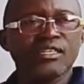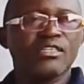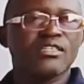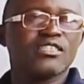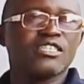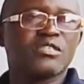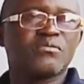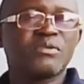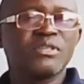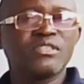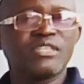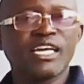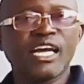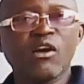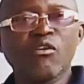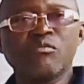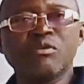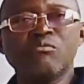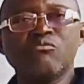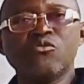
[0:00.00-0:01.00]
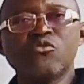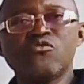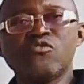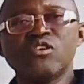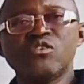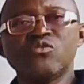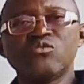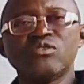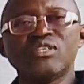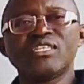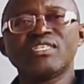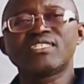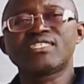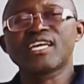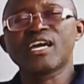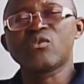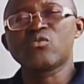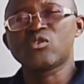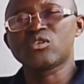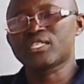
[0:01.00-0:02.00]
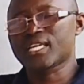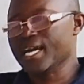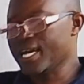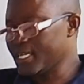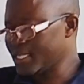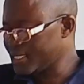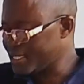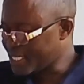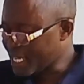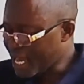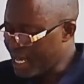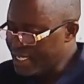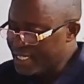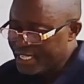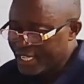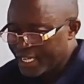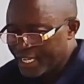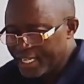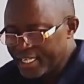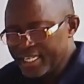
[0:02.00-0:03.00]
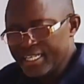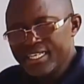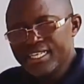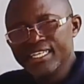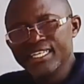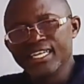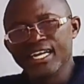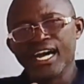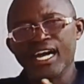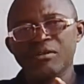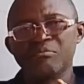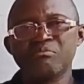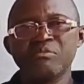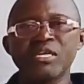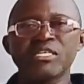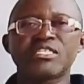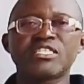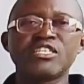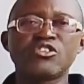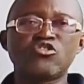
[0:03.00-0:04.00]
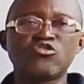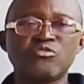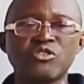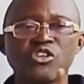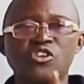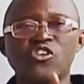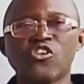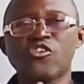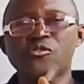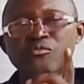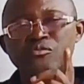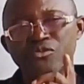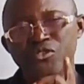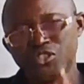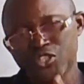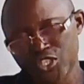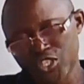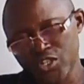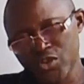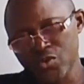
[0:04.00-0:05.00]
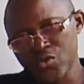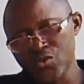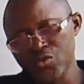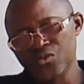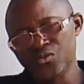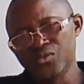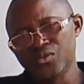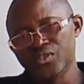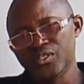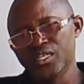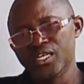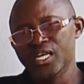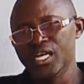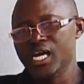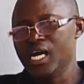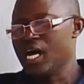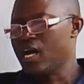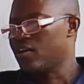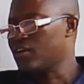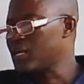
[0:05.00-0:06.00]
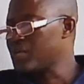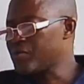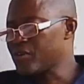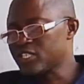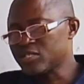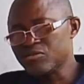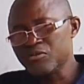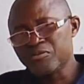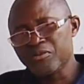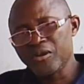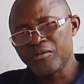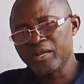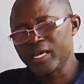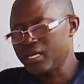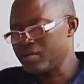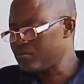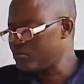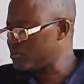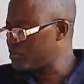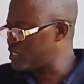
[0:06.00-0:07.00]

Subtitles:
the spin dryer will be moving inside water down there and makes it to become slow. Another possible problem